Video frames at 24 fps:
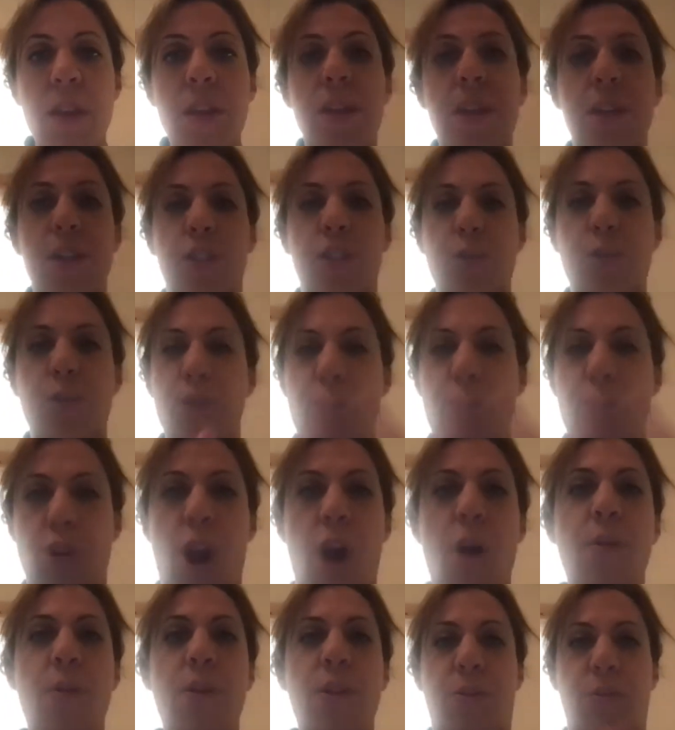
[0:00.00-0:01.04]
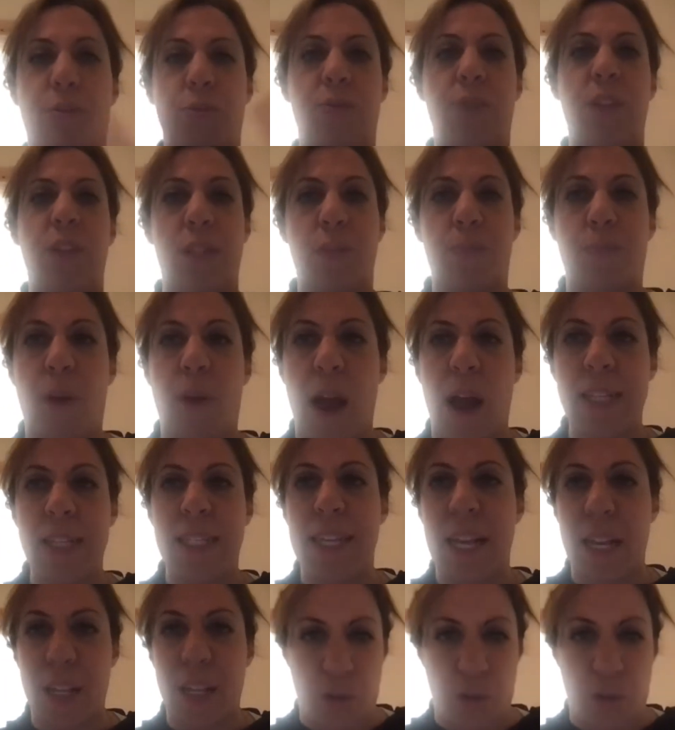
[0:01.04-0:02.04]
So when you're going through this process